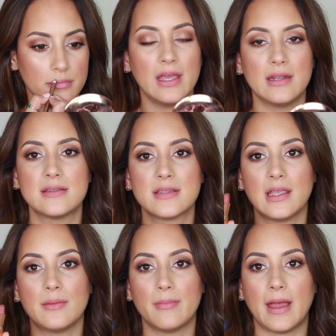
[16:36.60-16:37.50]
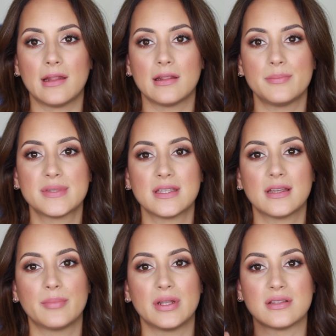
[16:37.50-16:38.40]
And it's a matte
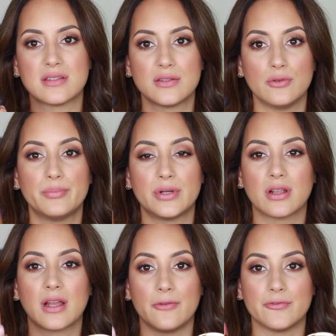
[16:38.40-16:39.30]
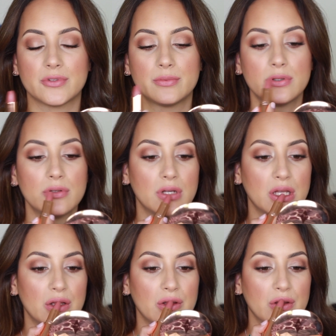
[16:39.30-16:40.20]
lipstick, but it's super comfortable,
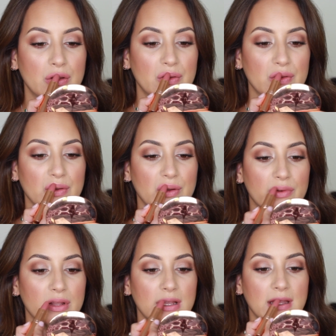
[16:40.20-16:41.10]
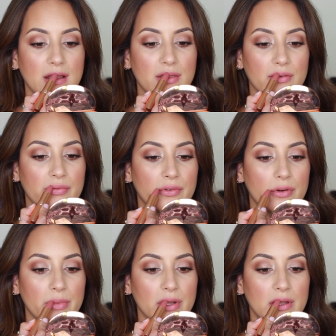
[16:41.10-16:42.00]
so I really like the
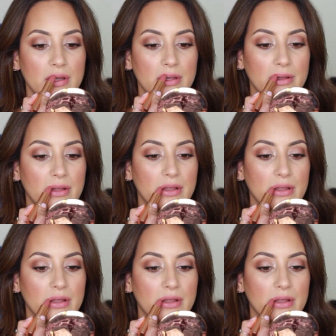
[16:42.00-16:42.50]
formula.